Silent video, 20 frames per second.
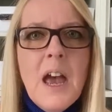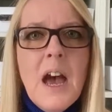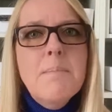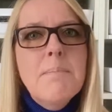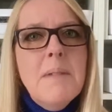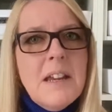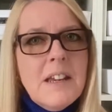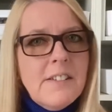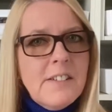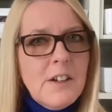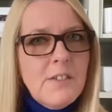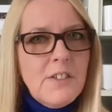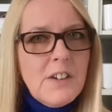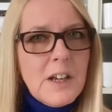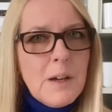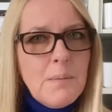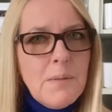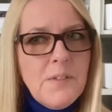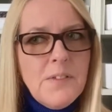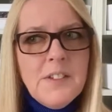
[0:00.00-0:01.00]
make yourself a
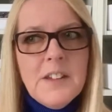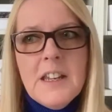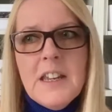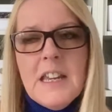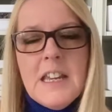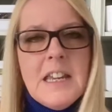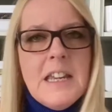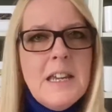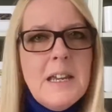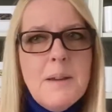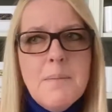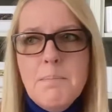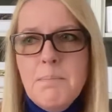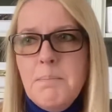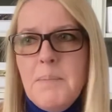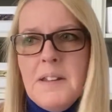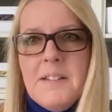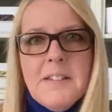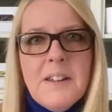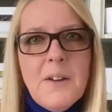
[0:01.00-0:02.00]
cup of tea,
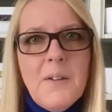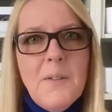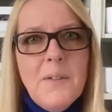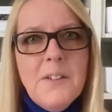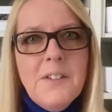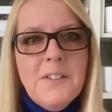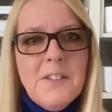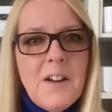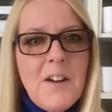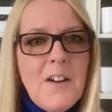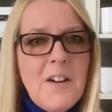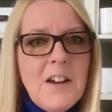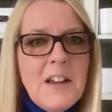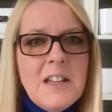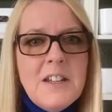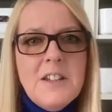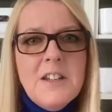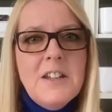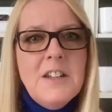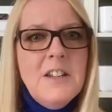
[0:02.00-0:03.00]
biscuit on the
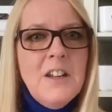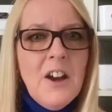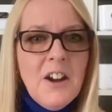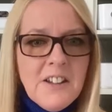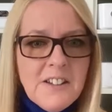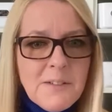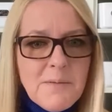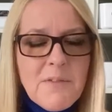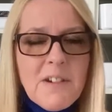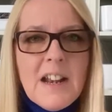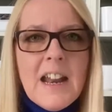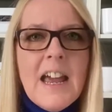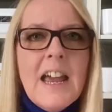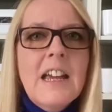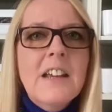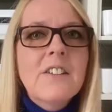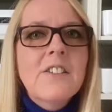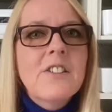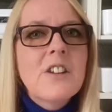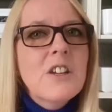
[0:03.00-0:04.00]
side, nice and
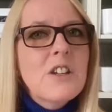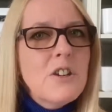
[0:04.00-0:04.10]
relaxed.